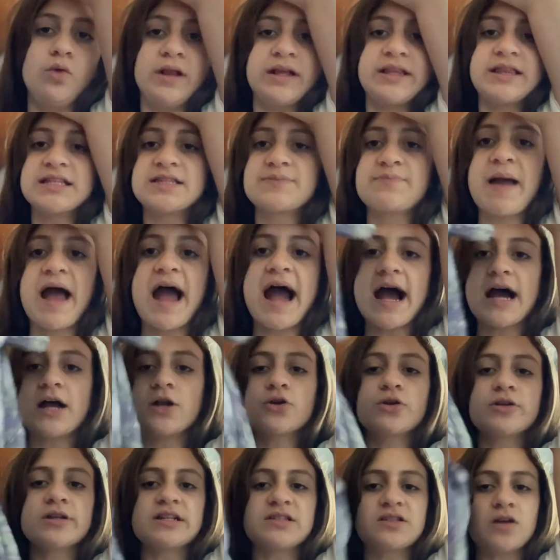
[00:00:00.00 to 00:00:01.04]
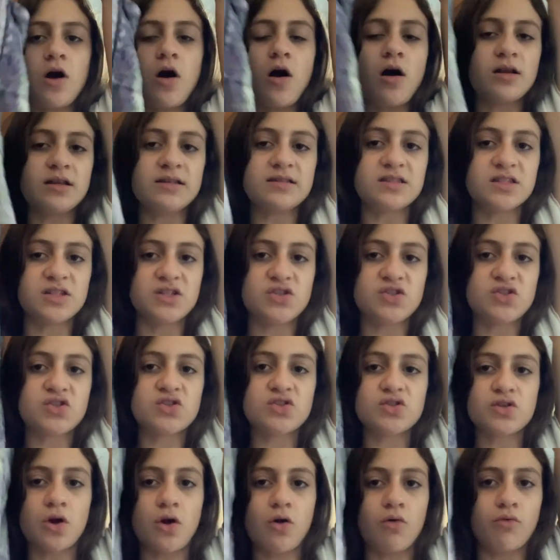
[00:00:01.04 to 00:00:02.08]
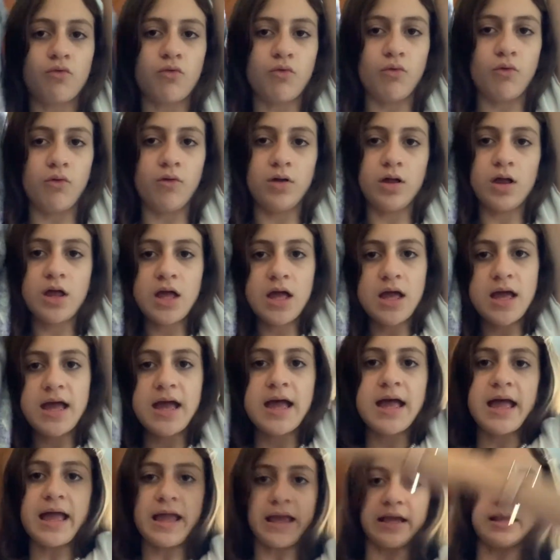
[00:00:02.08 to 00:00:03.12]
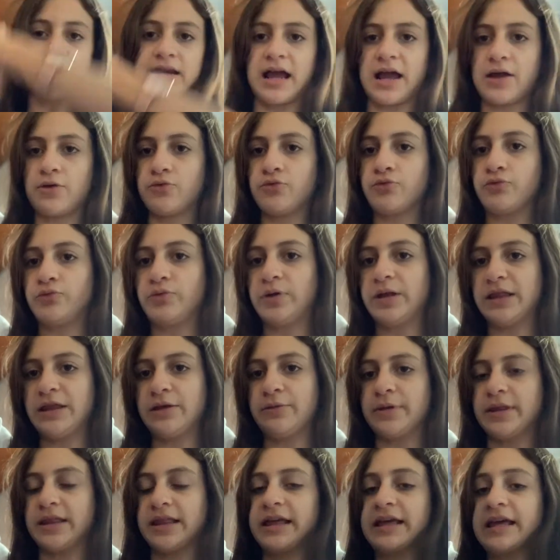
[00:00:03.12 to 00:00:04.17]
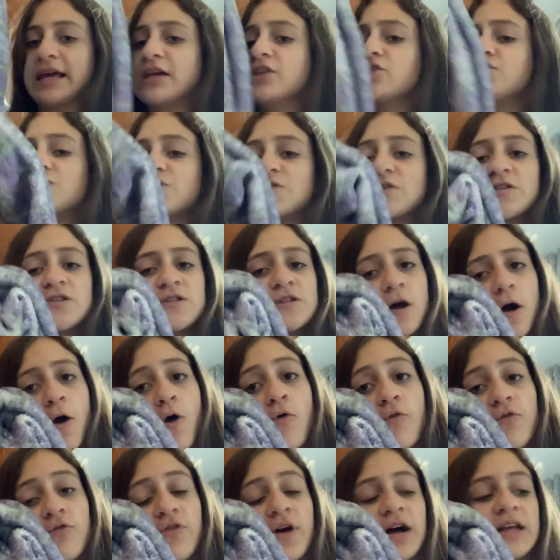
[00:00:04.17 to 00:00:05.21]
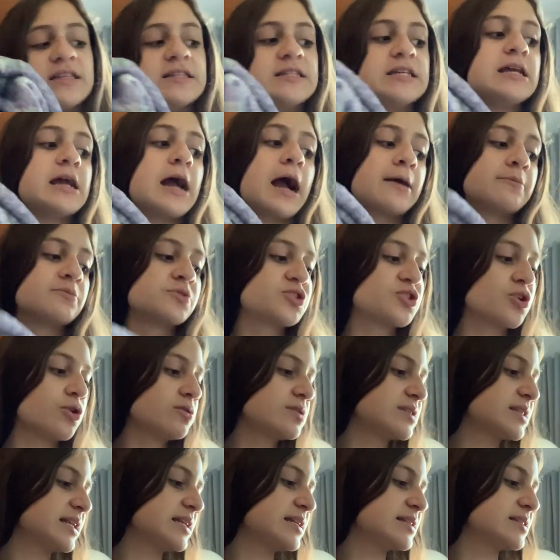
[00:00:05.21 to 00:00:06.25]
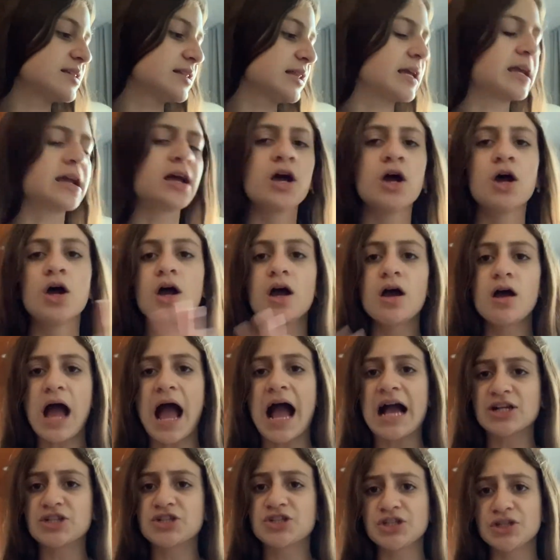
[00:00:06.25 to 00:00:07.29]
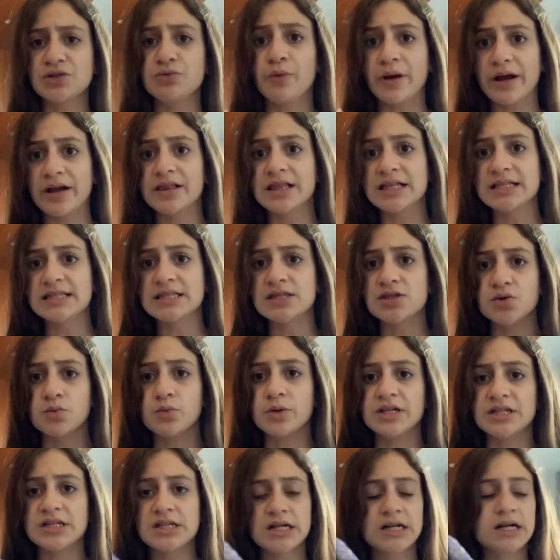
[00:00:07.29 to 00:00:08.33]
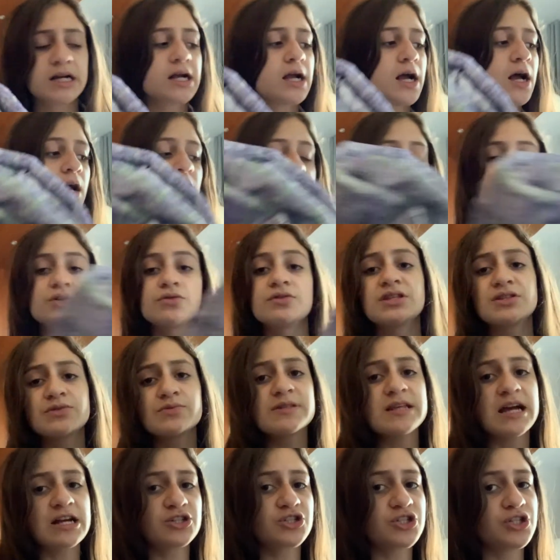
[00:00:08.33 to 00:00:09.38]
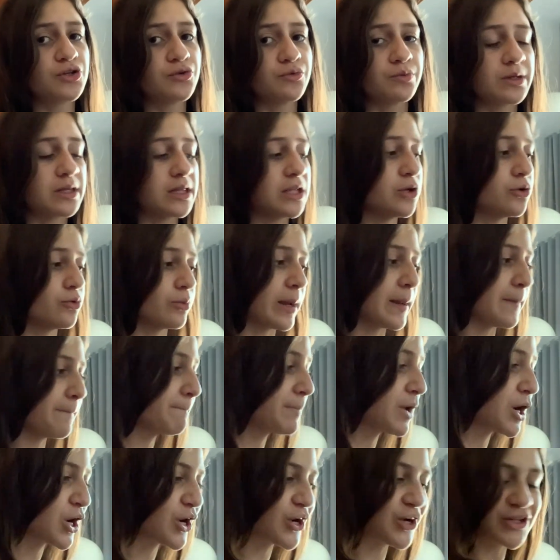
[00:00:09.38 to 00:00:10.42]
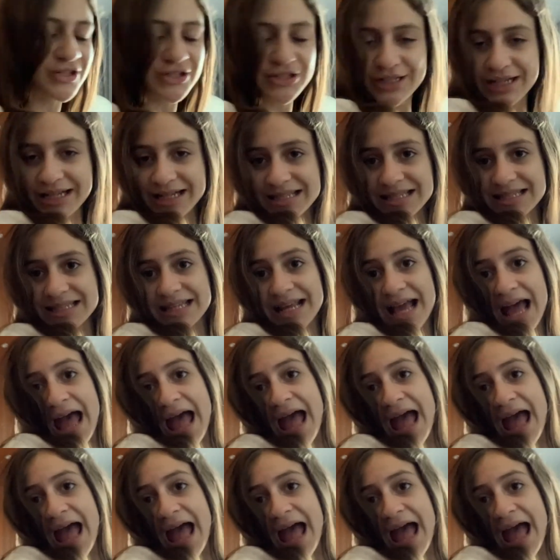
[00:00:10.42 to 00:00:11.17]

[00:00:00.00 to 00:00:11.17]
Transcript: Like this pattern is honestly so cool, and I really, really like it. It's so fuzzy. I'm so excited to like actually wear this in the winter. So this was actually a really great purchase.